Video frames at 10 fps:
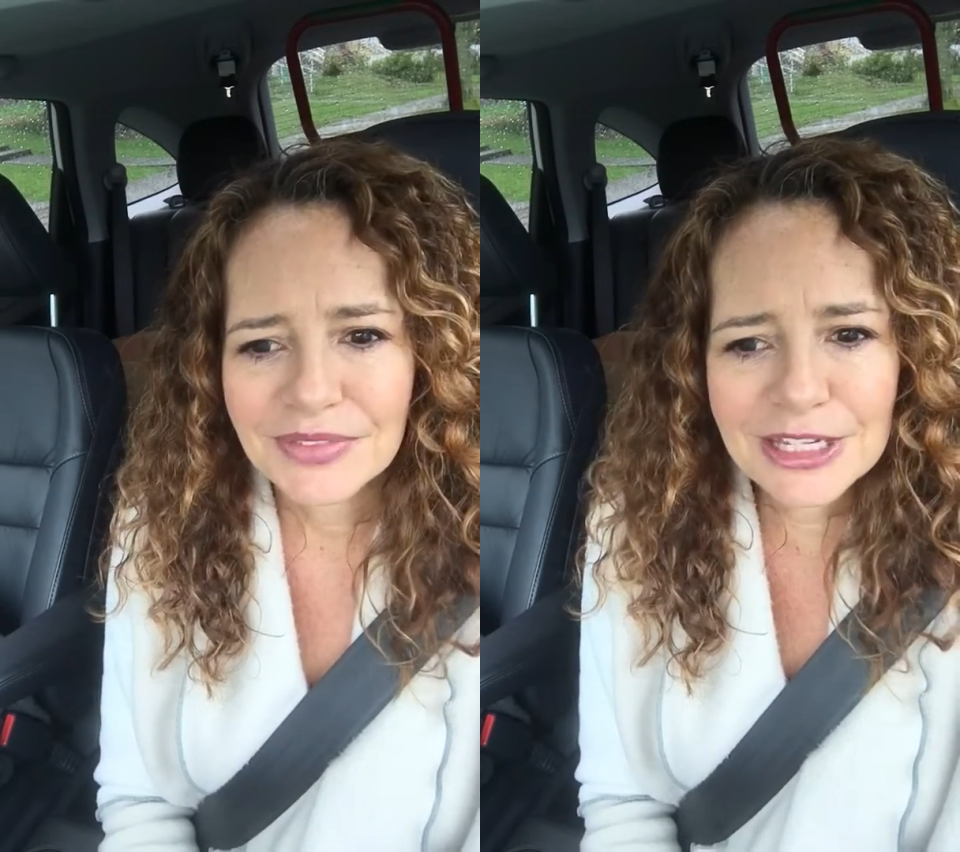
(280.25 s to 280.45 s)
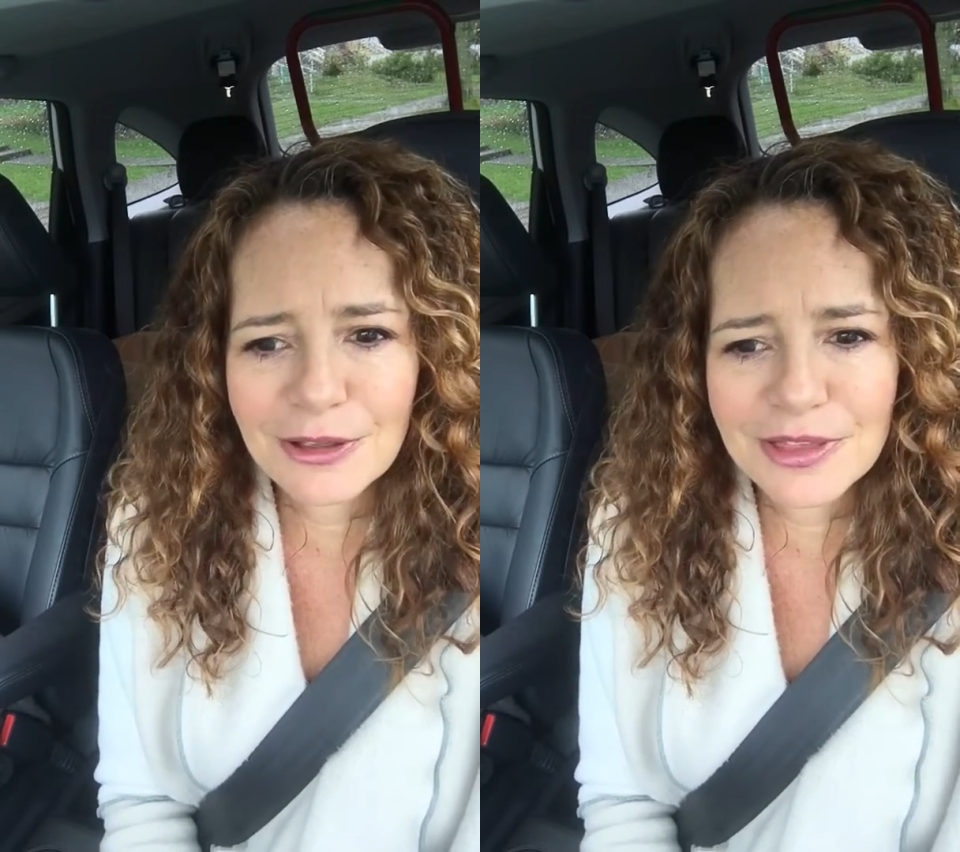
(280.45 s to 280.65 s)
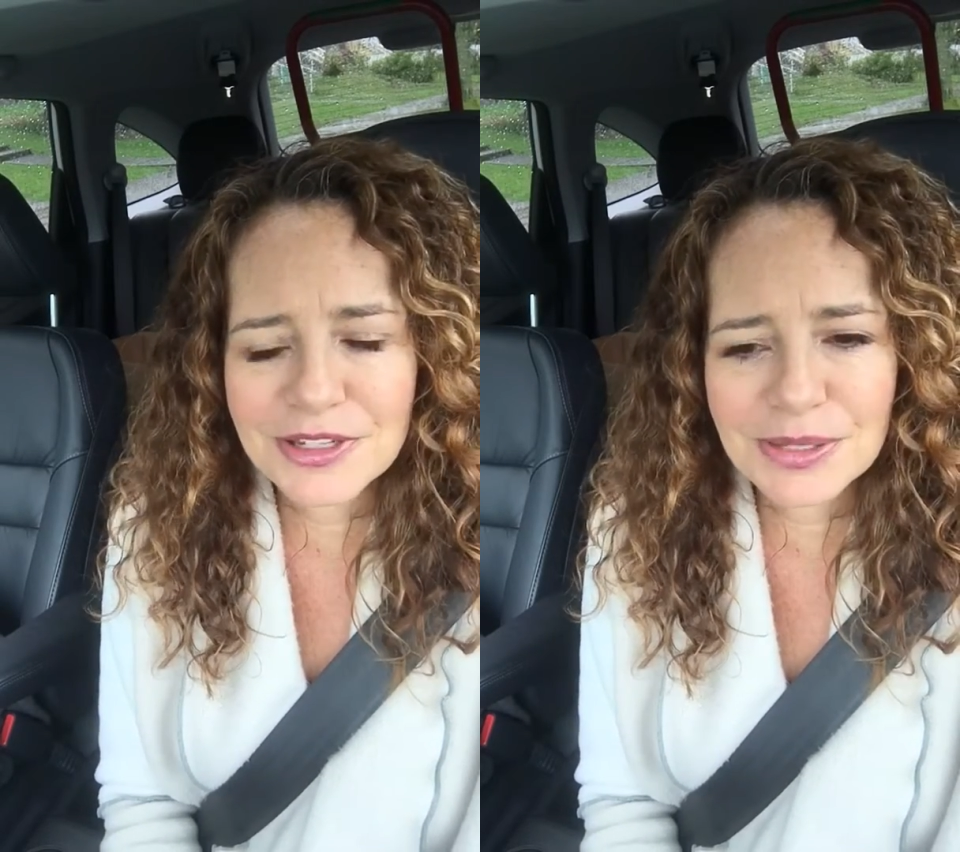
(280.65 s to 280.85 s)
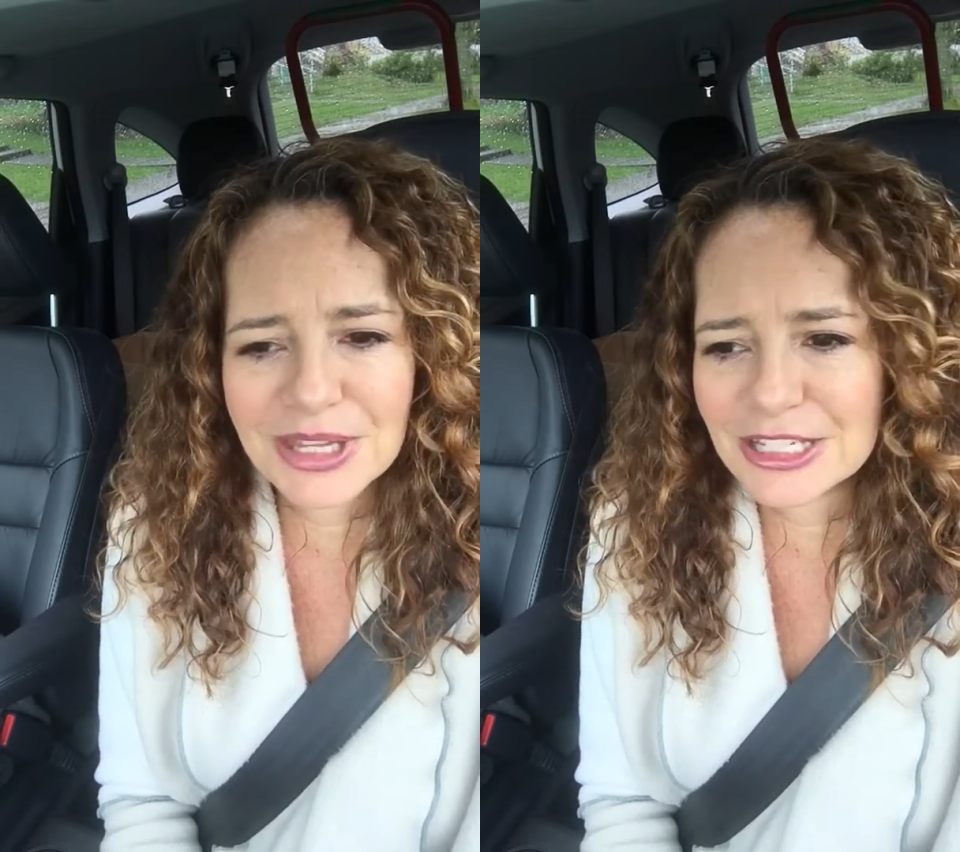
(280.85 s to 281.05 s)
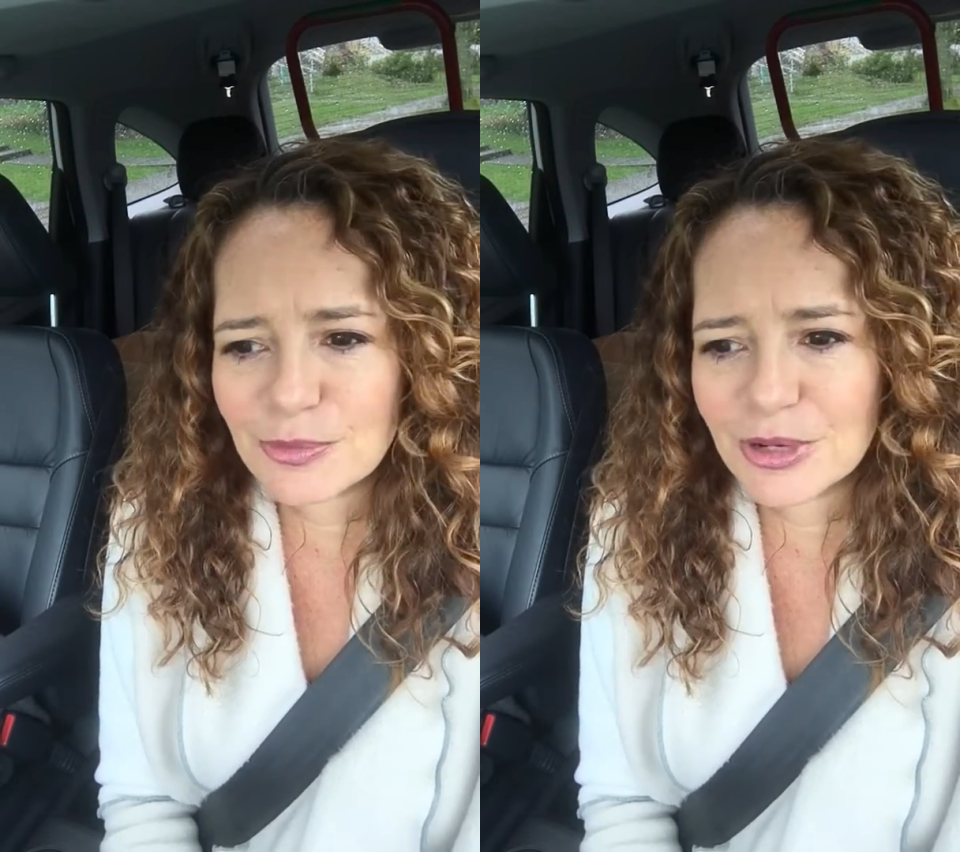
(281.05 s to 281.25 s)
You know, there's some
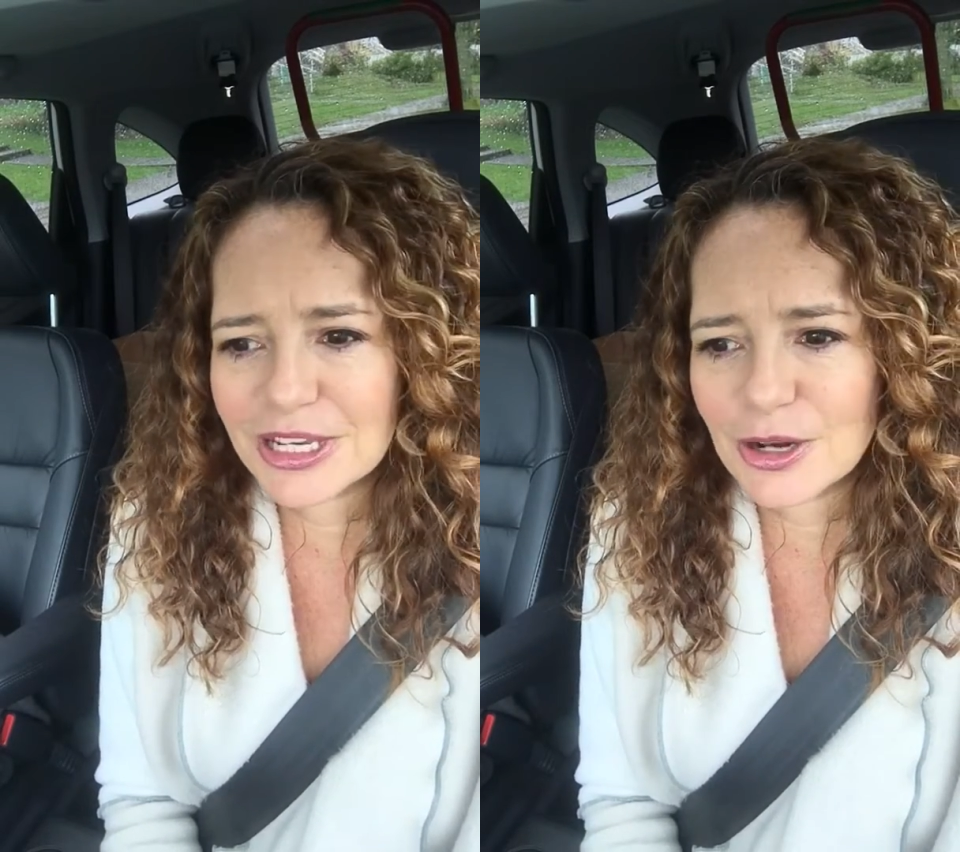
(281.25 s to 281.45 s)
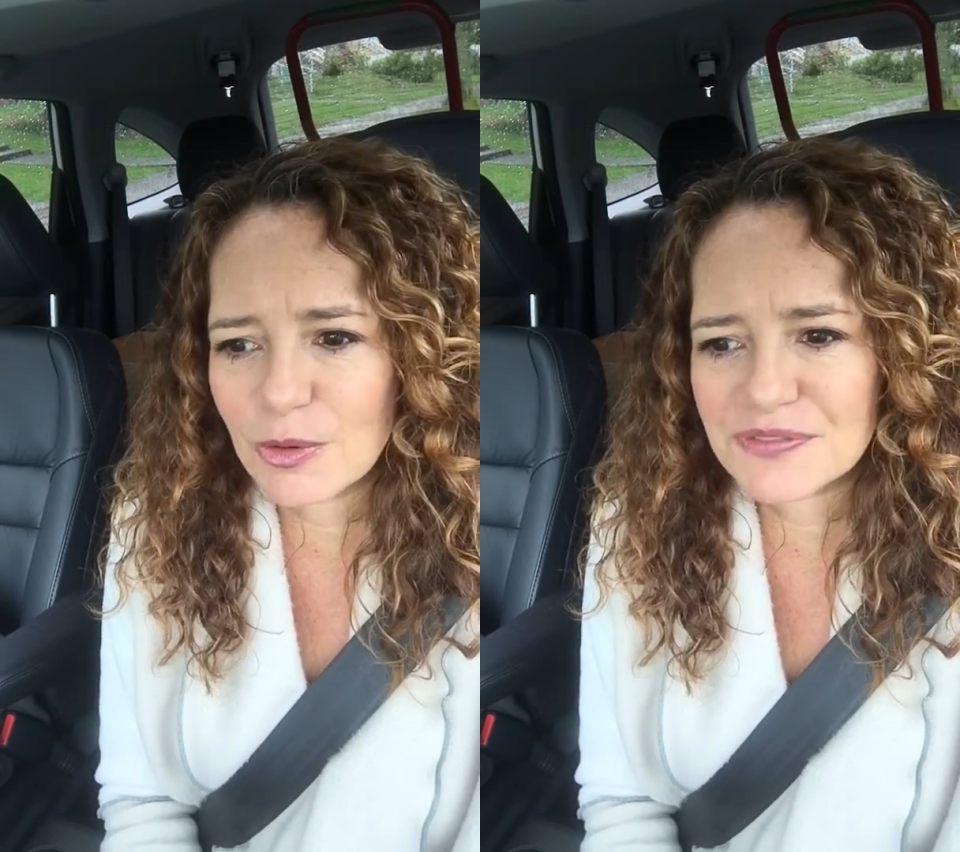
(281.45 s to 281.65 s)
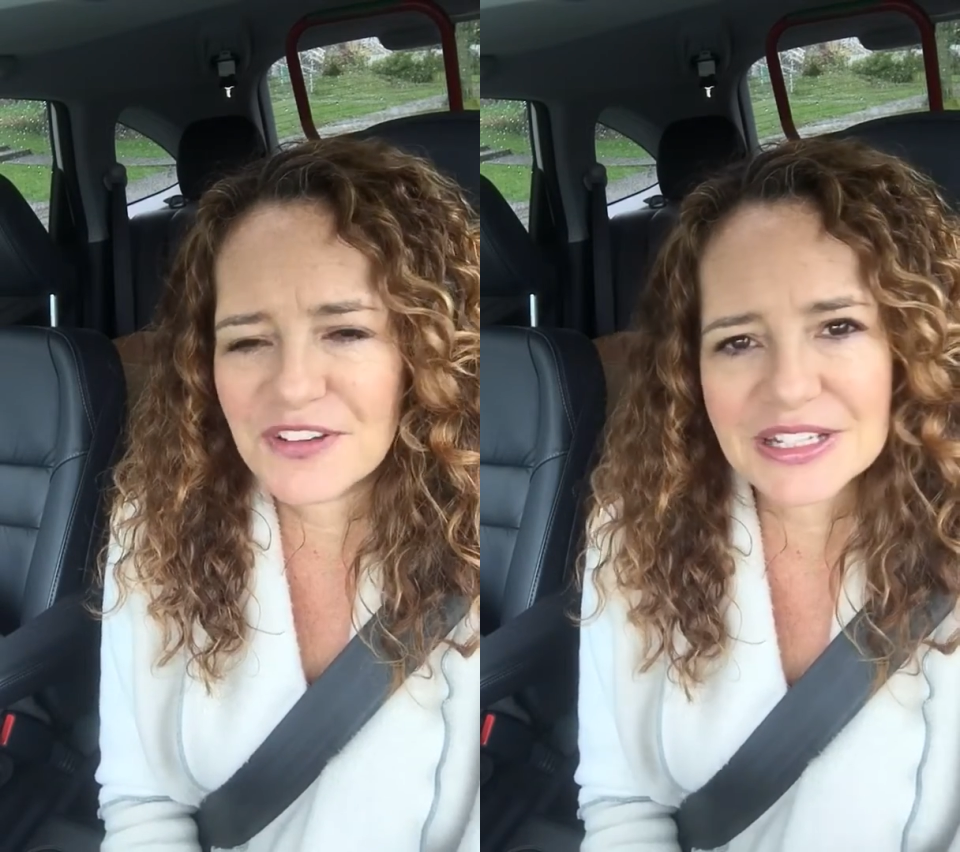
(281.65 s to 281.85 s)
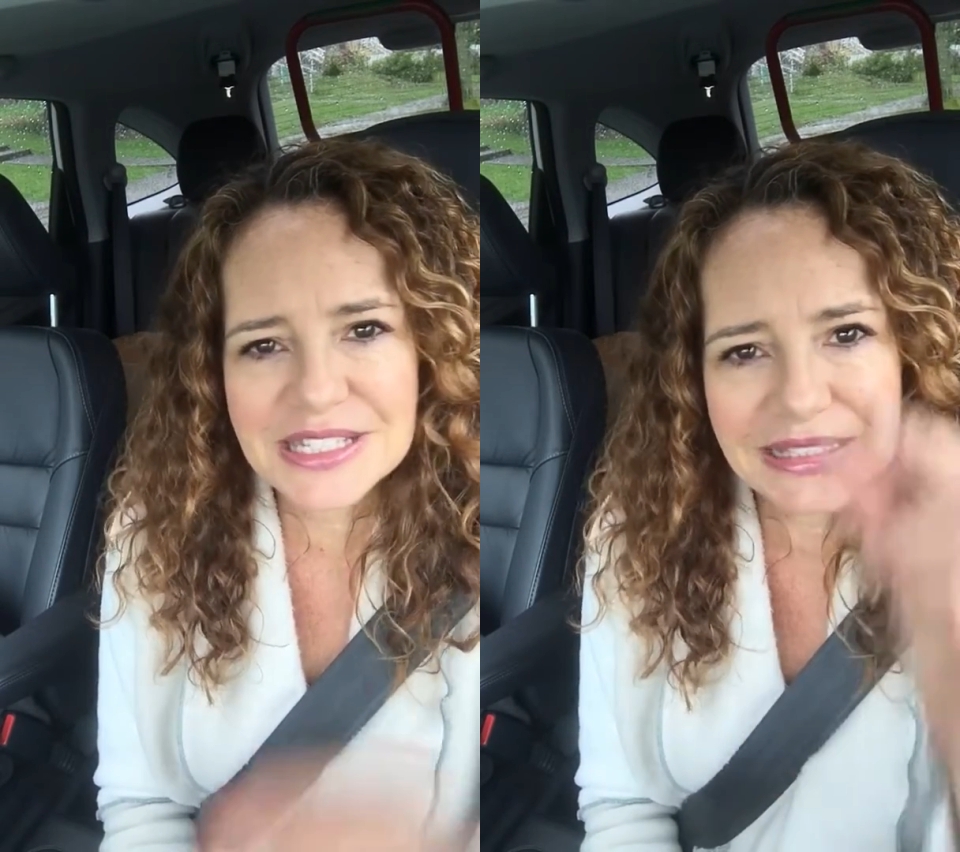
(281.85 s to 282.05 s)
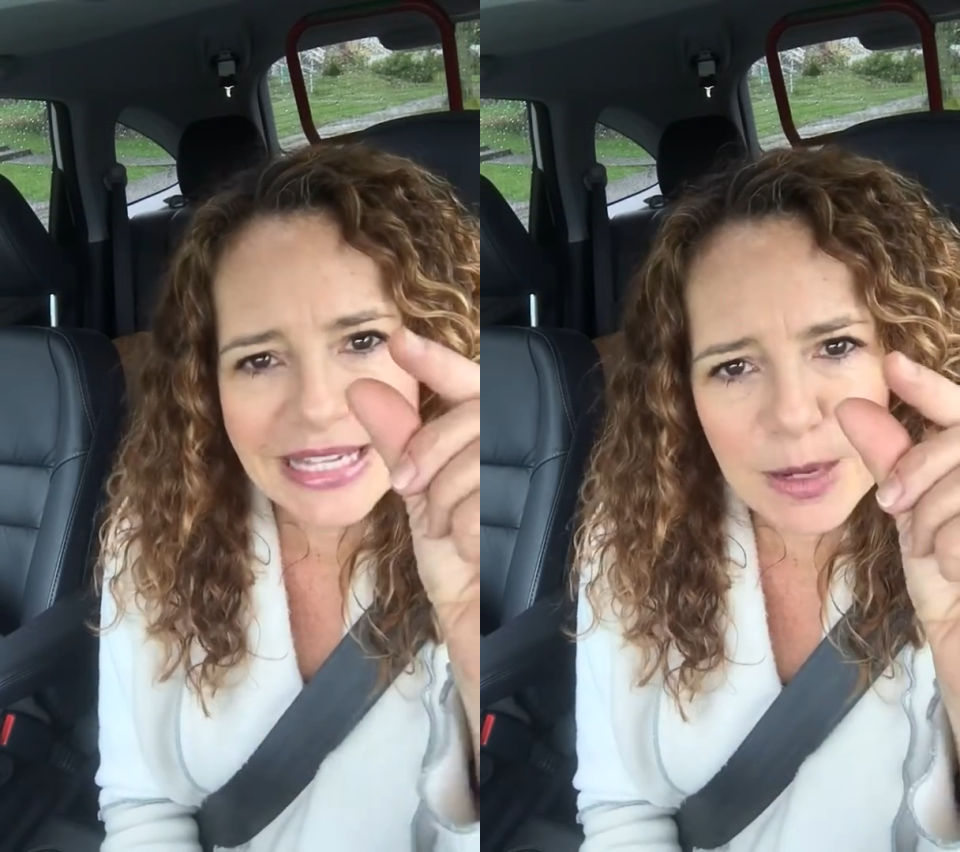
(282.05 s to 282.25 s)
things that we can always fix
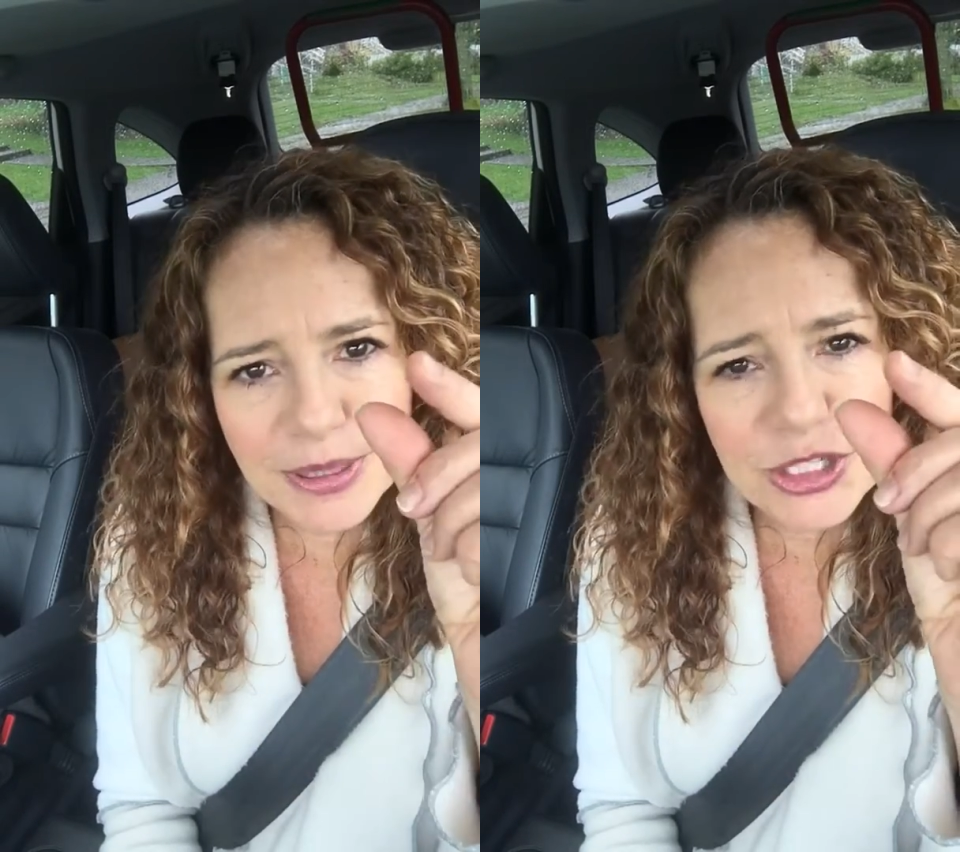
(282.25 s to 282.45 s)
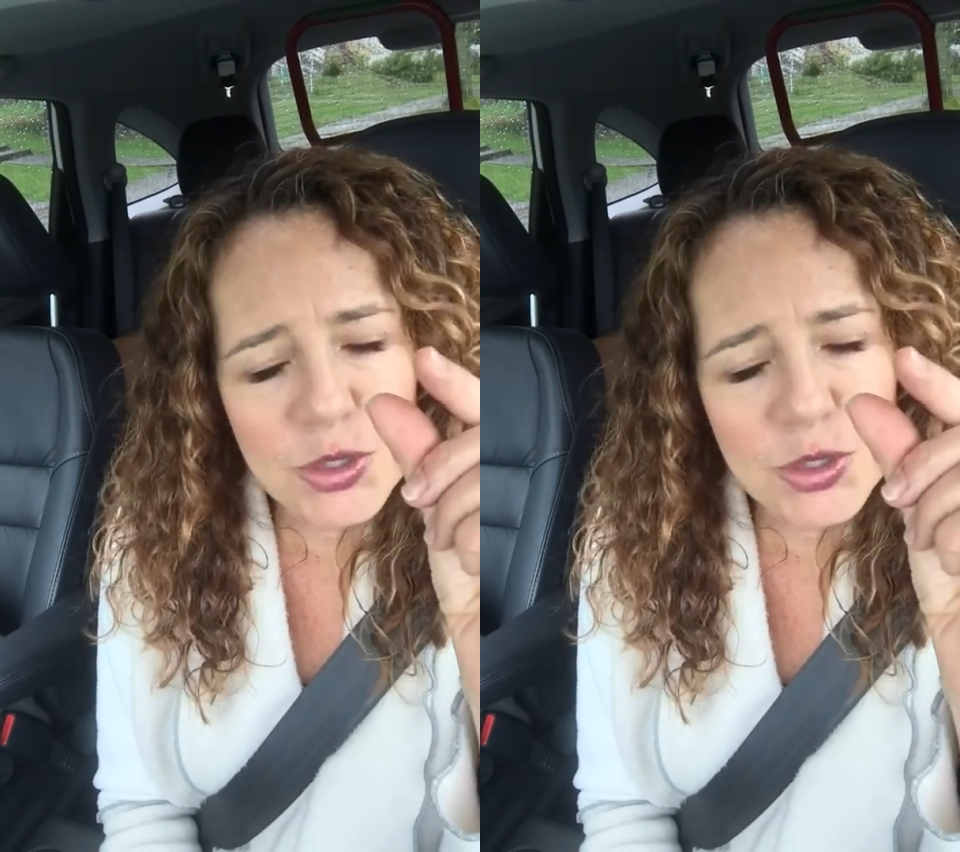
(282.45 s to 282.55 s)
a little bit,